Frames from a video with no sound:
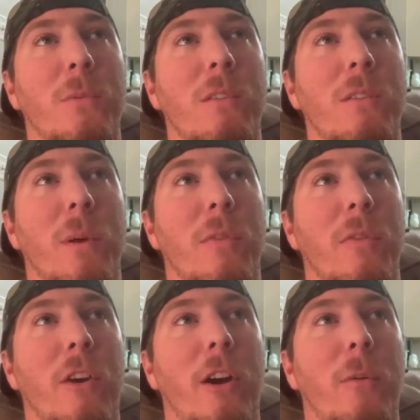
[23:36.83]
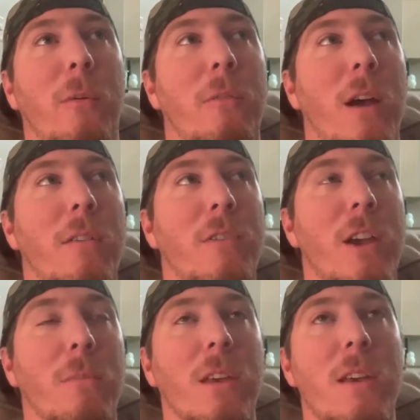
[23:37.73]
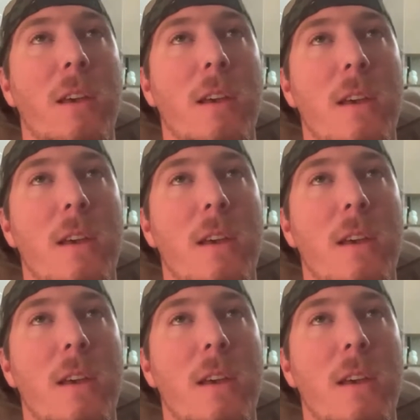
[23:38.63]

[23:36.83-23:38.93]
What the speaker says: we've built there with my family.